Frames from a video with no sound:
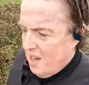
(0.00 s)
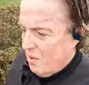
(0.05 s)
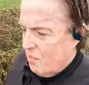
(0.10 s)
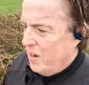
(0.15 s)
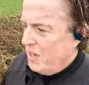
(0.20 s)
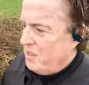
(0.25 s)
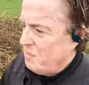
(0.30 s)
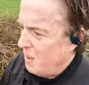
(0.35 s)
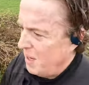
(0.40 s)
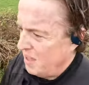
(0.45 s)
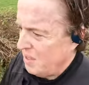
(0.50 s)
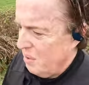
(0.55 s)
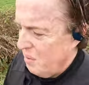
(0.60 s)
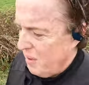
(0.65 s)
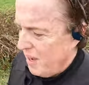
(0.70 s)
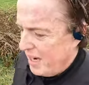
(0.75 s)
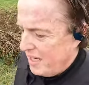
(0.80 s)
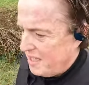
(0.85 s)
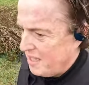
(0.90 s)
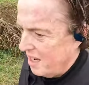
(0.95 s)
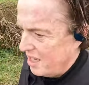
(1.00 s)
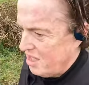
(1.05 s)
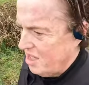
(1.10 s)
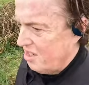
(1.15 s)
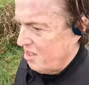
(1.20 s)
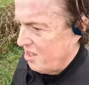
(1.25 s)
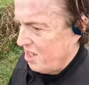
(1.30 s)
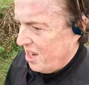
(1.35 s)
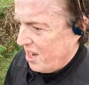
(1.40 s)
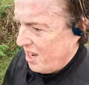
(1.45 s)
The reason why I do that is I
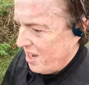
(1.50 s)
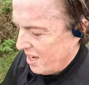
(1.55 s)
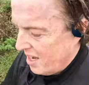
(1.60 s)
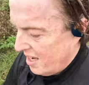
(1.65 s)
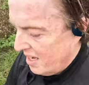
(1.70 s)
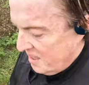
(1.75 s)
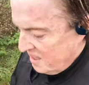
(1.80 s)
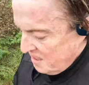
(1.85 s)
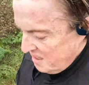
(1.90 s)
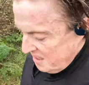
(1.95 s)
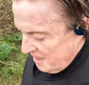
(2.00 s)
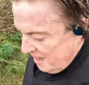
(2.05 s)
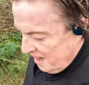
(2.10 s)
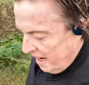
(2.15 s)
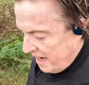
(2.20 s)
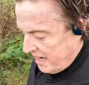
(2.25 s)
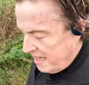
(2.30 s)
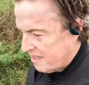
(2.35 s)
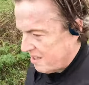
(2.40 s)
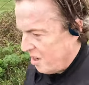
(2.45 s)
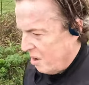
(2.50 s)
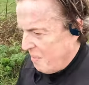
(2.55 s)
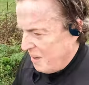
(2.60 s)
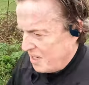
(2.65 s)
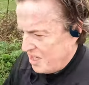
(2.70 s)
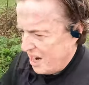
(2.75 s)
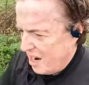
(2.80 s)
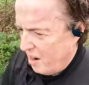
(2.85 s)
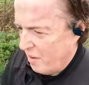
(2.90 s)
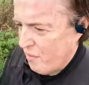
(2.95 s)
get so
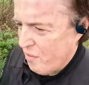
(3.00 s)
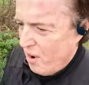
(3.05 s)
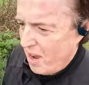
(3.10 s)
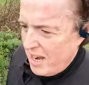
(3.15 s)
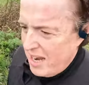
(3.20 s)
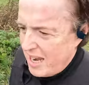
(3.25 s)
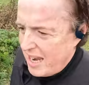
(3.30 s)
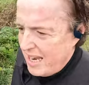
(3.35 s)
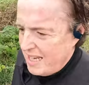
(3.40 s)
much out of running.